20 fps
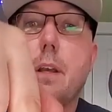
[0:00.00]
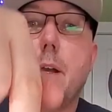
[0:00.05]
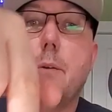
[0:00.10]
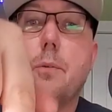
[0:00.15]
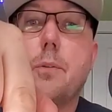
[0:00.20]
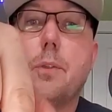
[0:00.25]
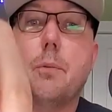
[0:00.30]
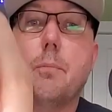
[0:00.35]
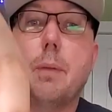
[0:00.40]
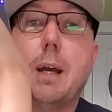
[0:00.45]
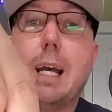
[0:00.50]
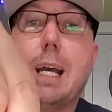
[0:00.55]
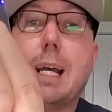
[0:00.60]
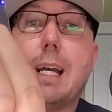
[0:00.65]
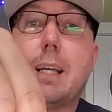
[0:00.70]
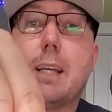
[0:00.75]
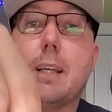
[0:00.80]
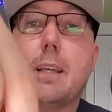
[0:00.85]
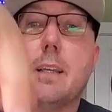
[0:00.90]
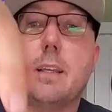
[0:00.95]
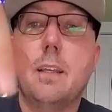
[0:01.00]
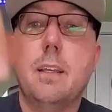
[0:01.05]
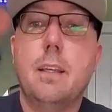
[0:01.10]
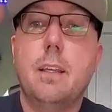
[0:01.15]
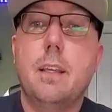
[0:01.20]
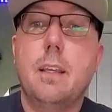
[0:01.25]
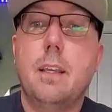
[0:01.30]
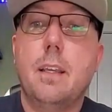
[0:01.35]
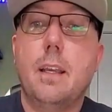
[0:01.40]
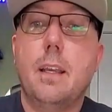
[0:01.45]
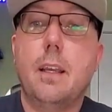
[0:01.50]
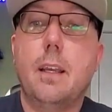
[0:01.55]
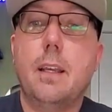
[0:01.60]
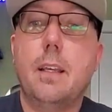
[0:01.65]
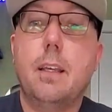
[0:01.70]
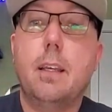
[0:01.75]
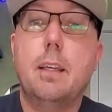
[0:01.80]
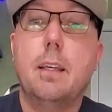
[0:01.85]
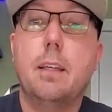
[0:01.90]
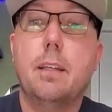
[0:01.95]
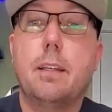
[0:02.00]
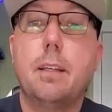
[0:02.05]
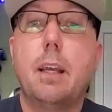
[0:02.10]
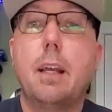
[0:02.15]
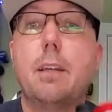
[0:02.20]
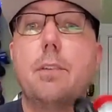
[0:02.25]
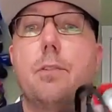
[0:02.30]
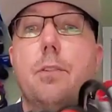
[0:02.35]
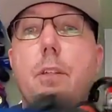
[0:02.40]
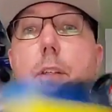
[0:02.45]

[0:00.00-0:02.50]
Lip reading: out the back. And as you